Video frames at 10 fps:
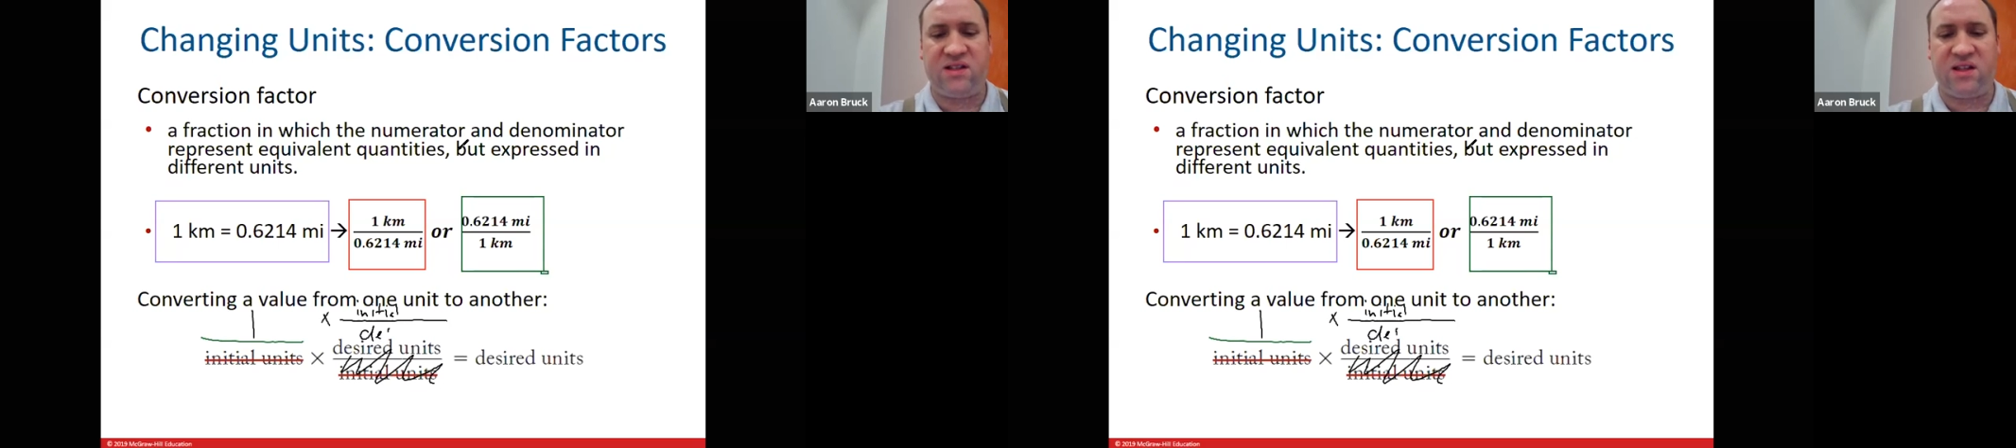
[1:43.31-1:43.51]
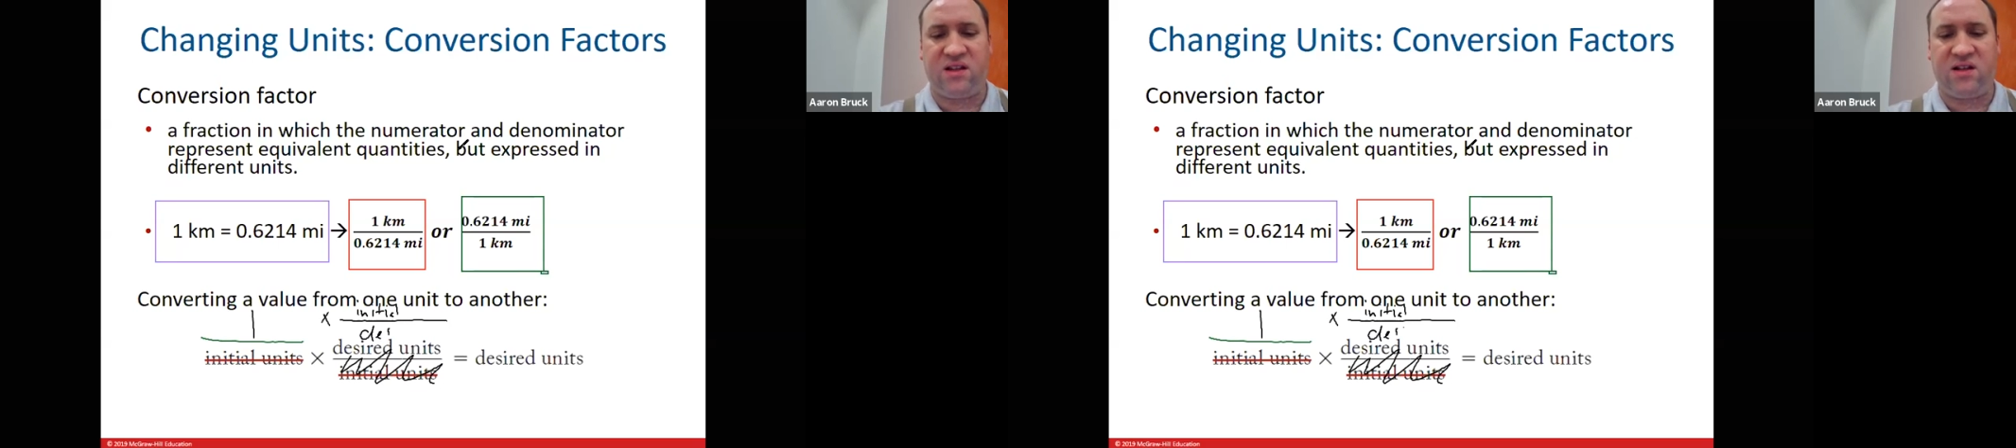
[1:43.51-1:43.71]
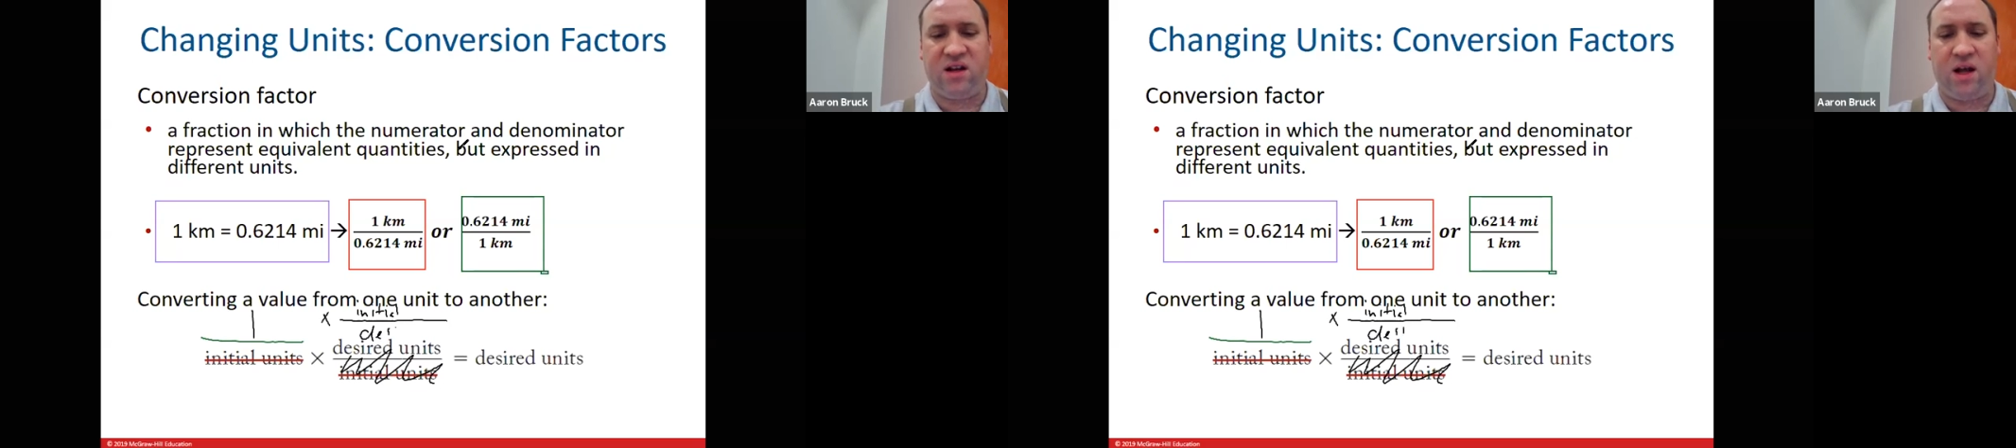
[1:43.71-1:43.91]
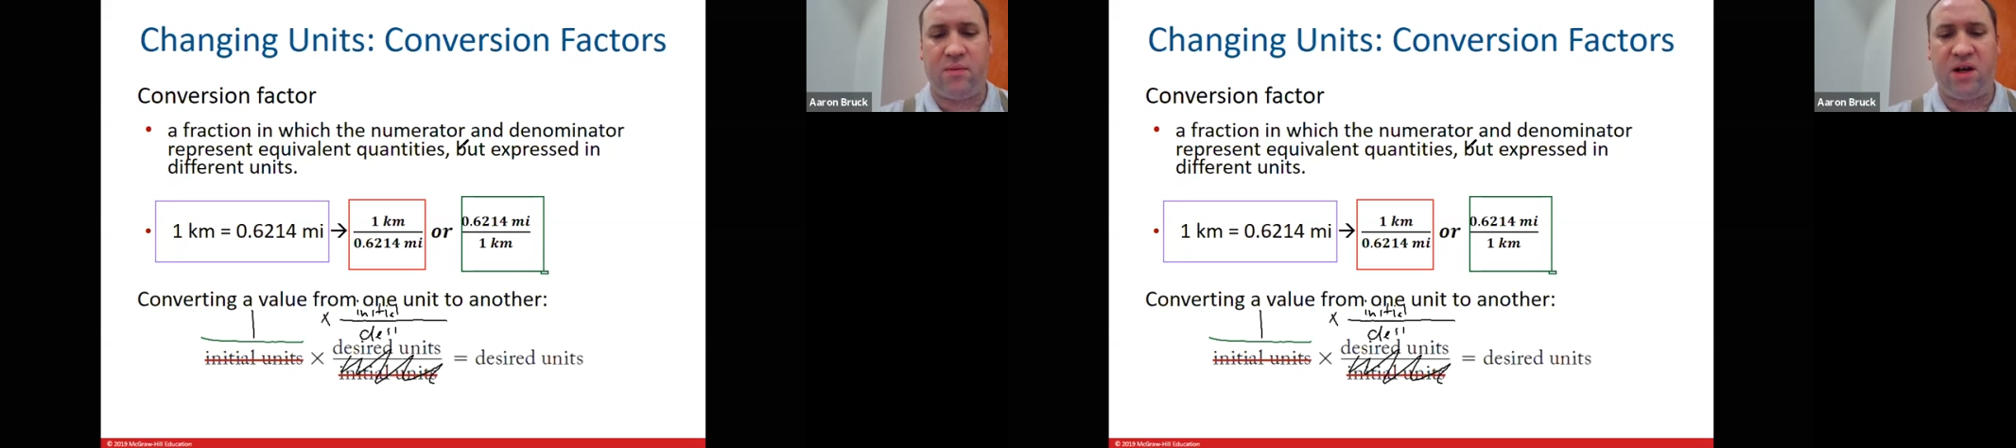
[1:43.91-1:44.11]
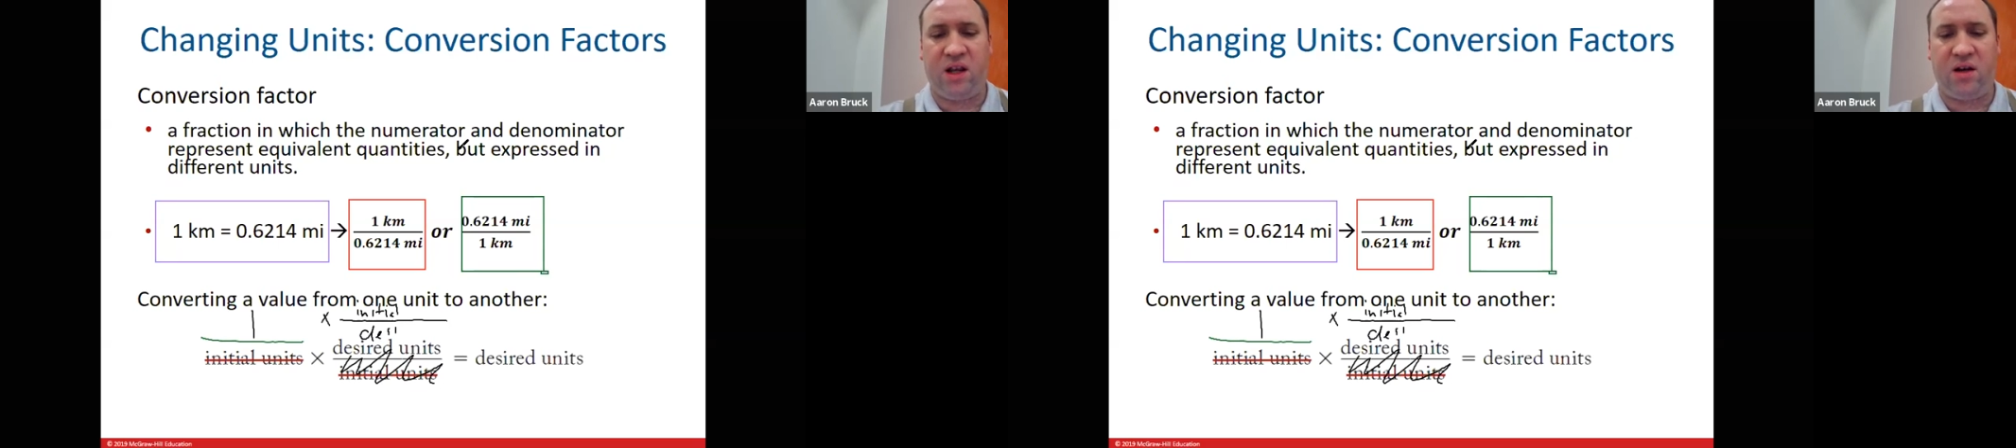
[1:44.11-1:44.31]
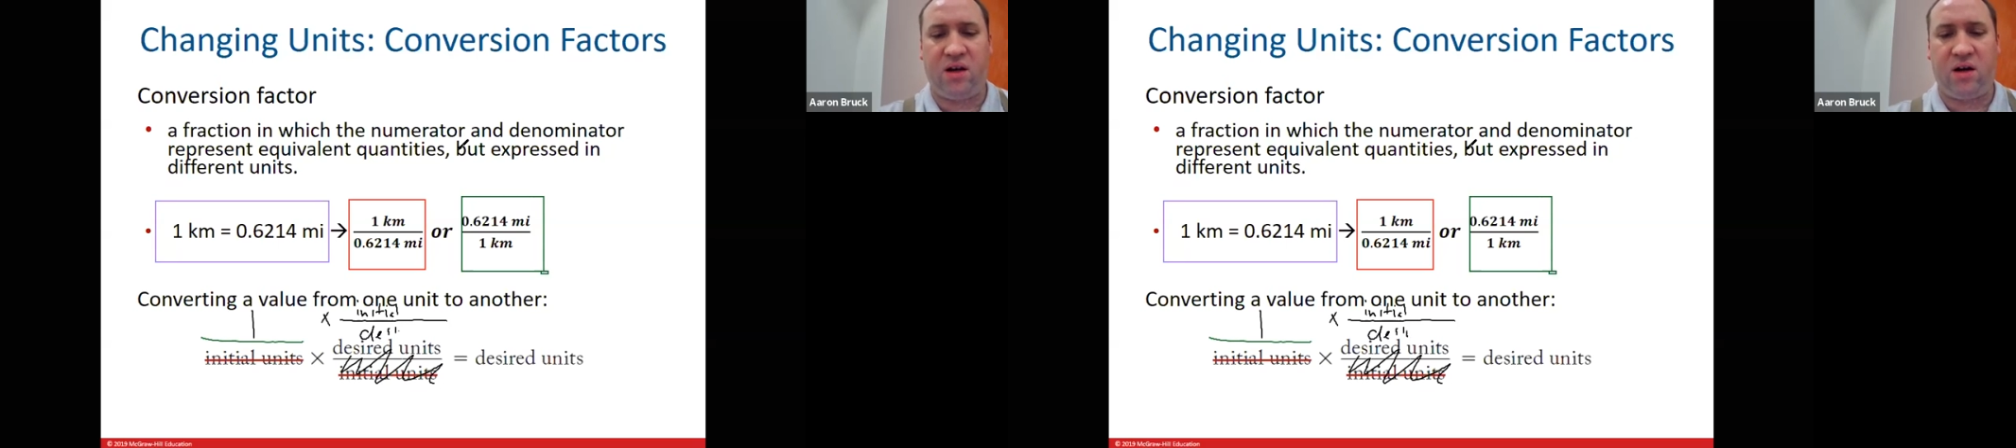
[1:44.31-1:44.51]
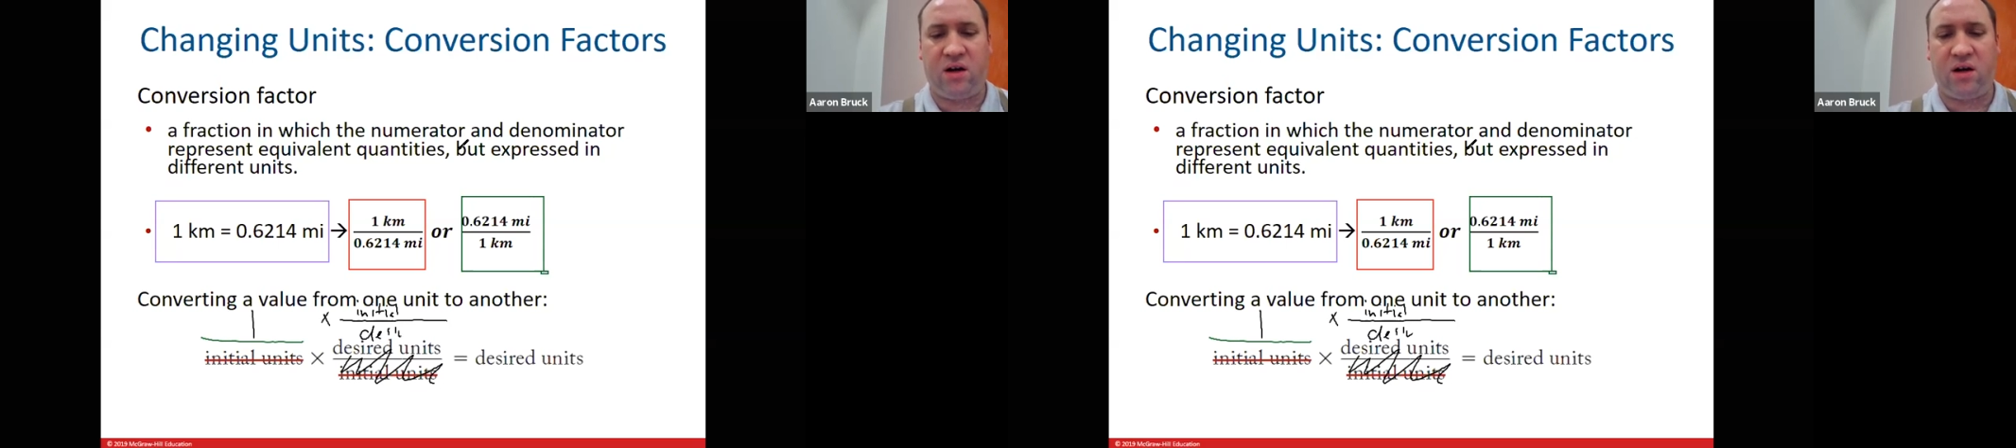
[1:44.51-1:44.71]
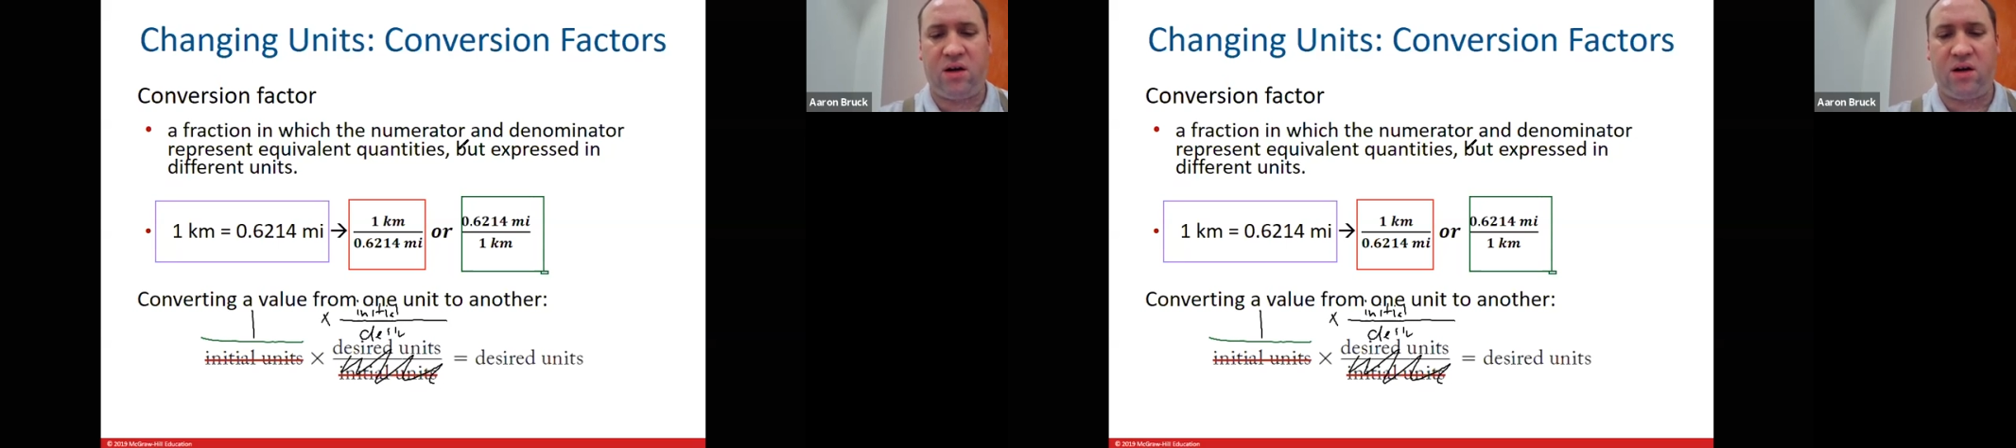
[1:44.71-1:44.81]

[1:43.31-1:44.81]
in the denominator.